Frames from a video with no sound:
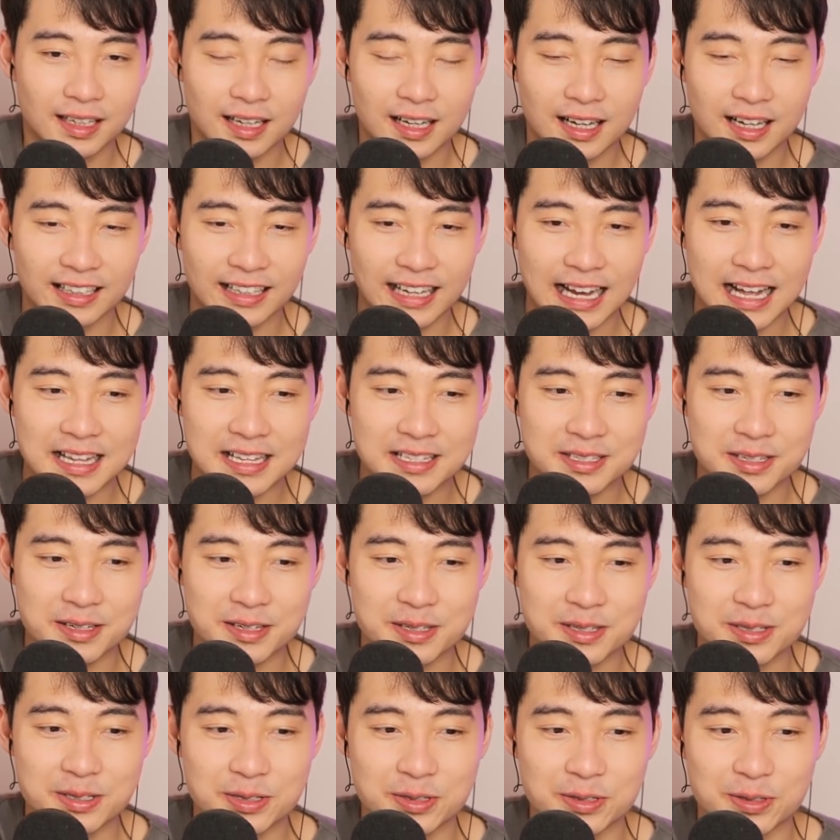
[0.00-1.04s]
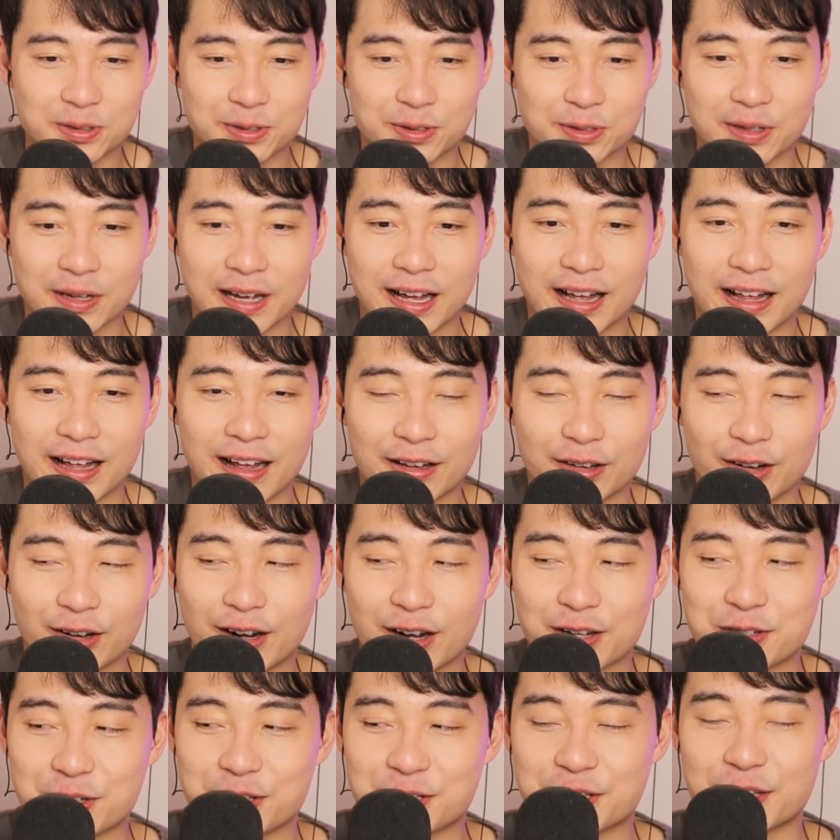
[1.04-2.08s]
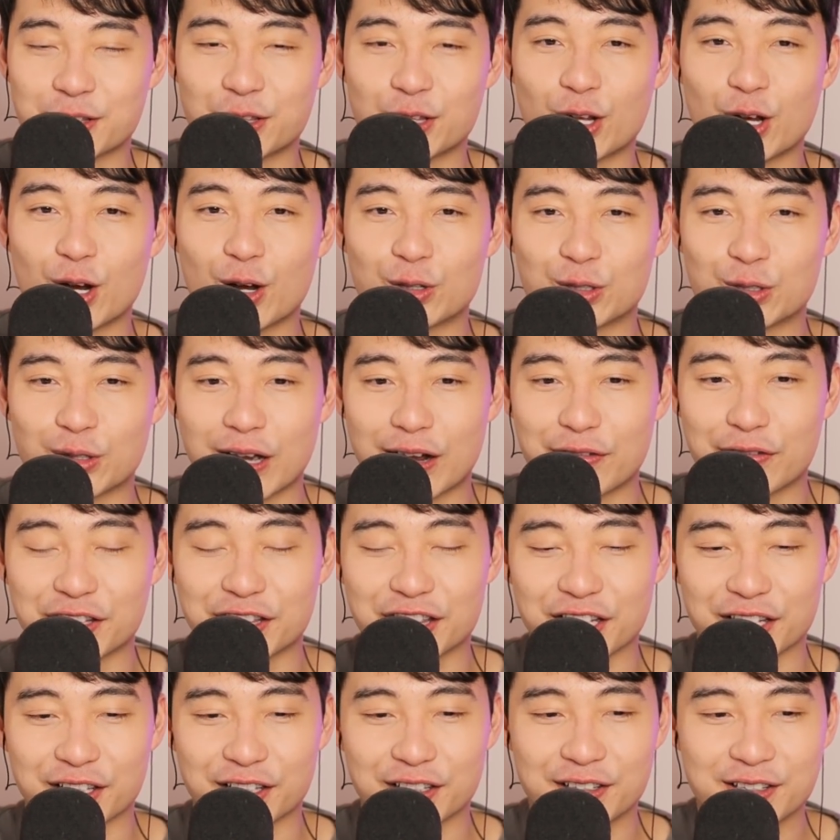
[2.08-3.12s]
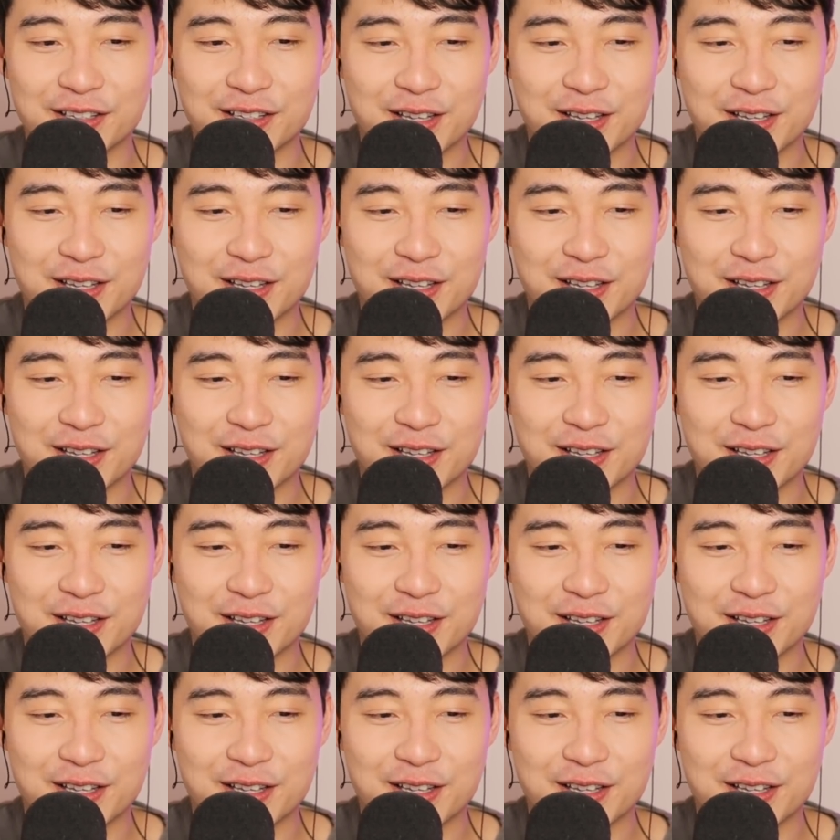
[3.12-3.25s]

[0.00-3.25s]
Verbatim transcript: The answers to your questions, no to everything.